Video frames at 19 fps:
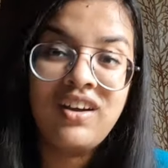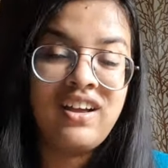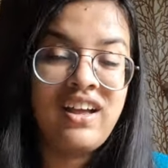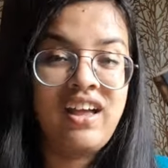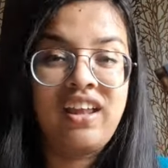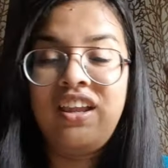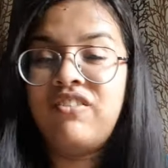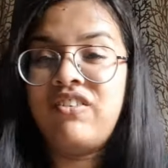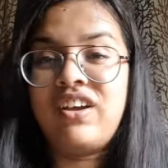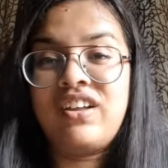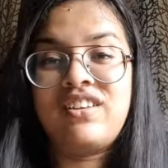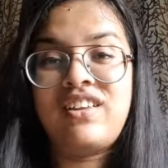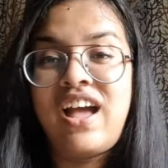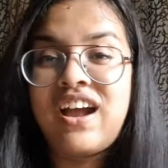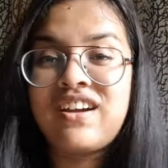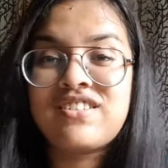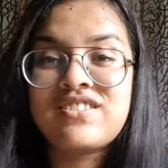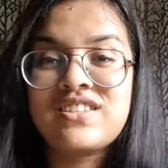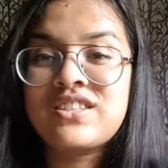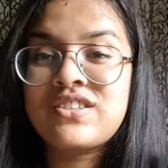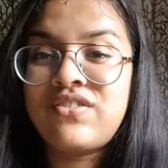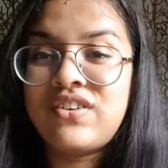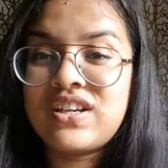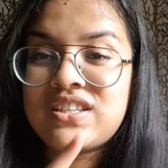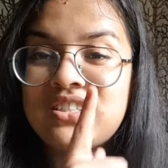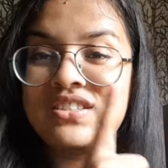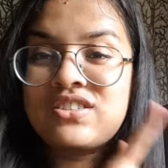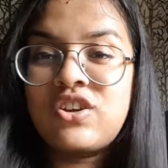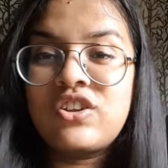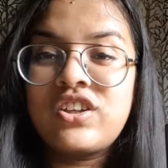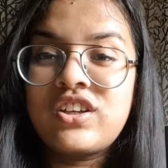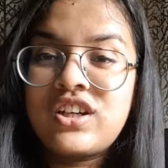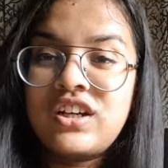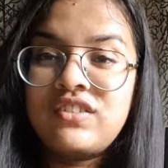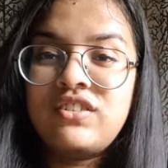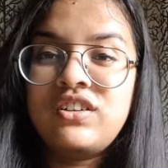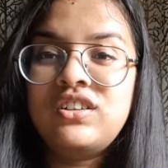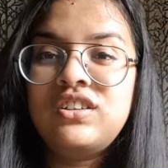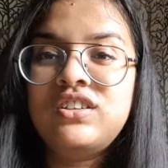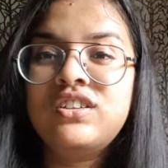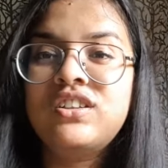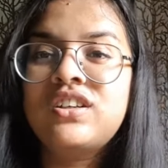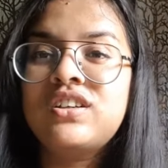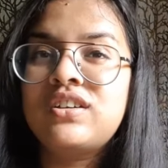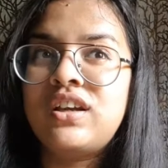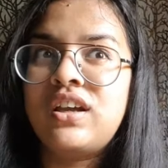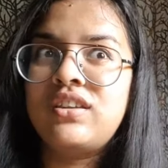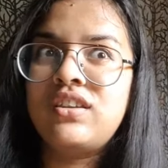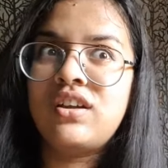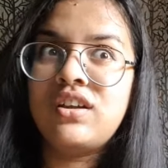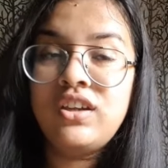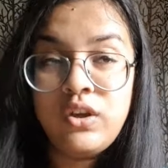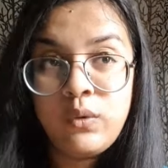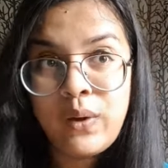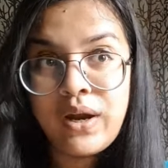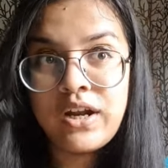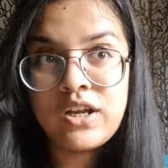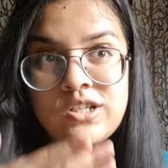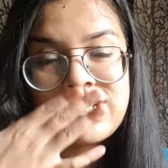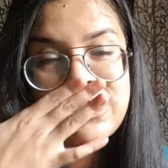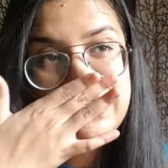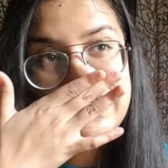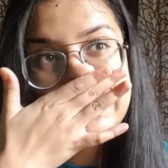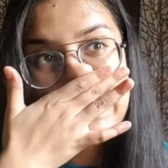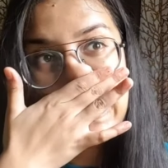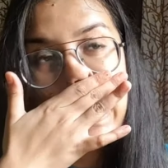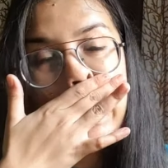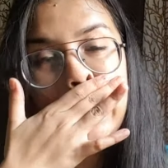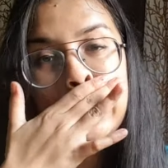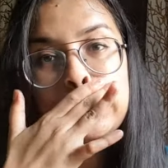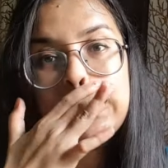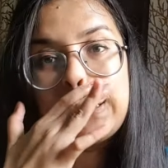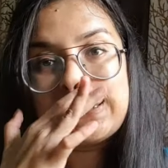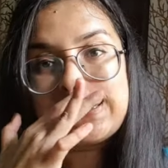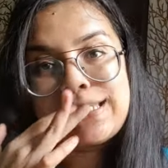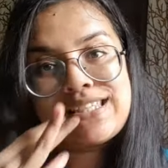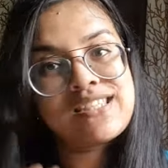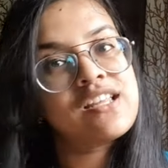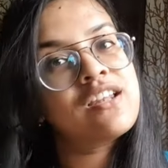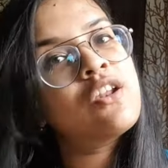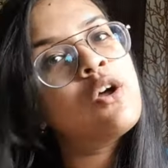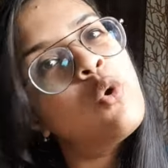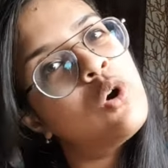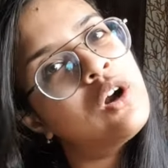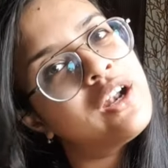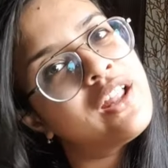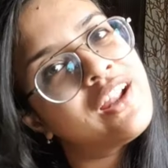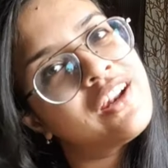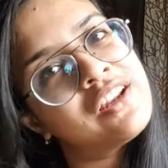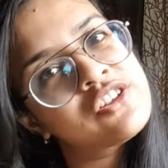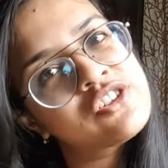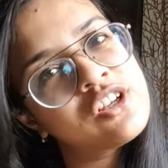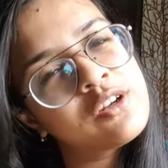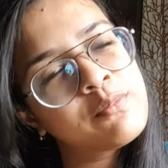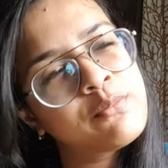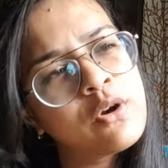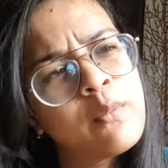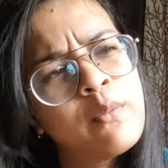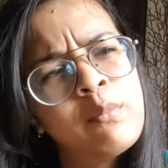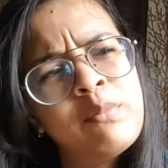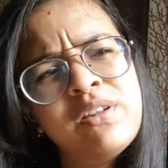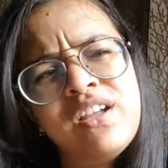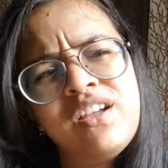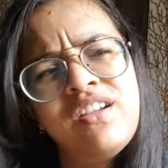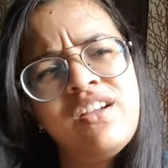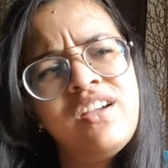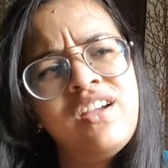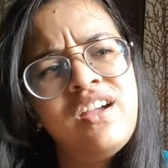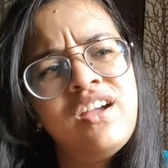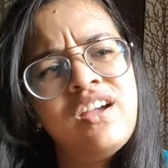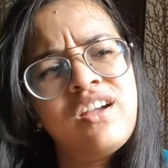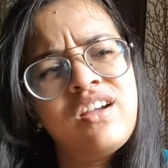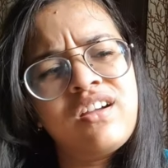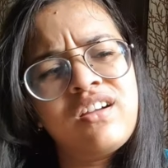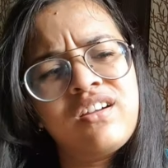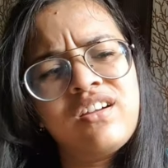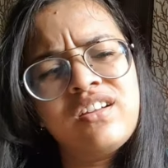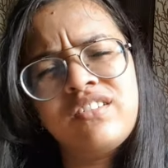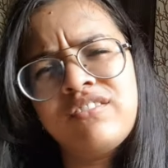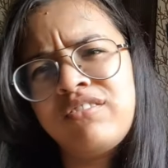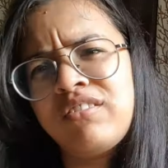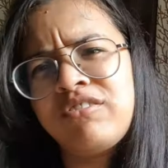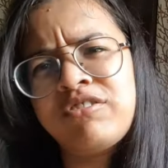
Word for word: anyway the actress's face is on the cover in the new edition and this is an old edition probably uh,